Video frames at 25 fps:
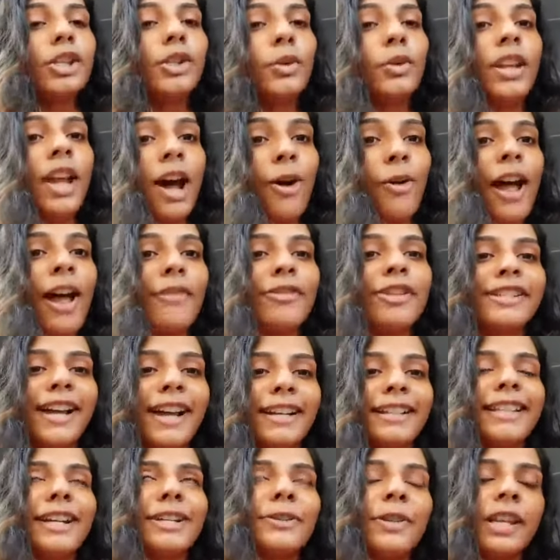So now I've
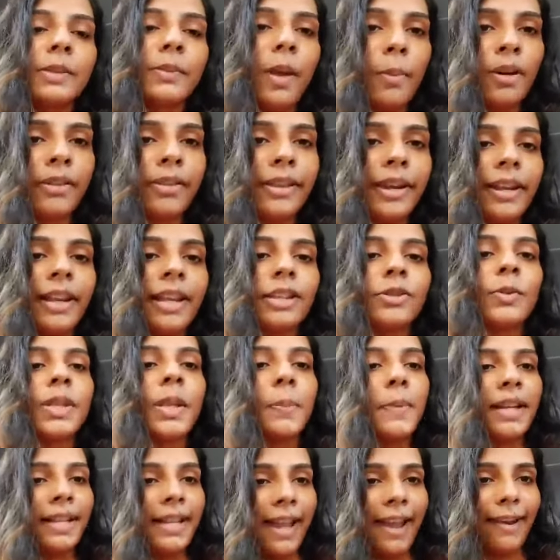decided that today's my birthday, let's do
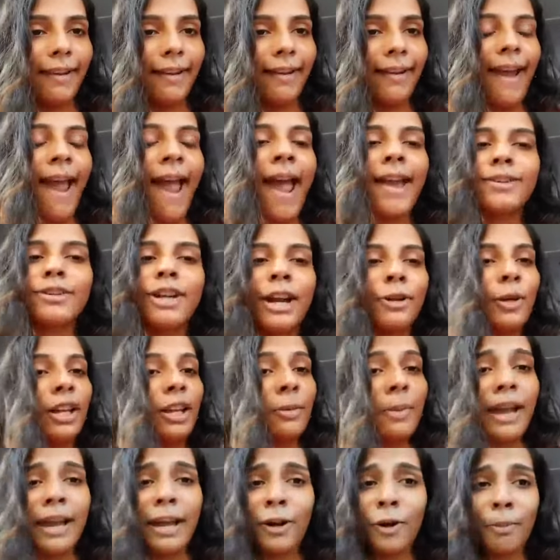something daring and try to
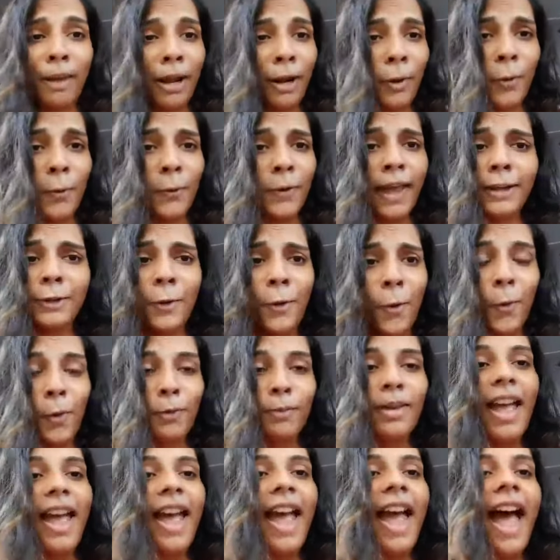color my hair on my own at
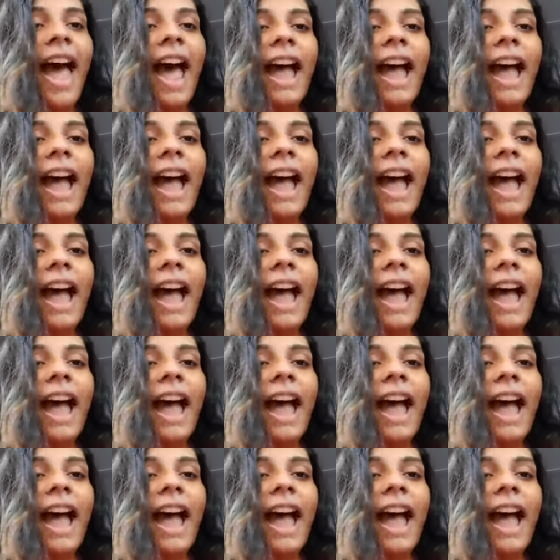home.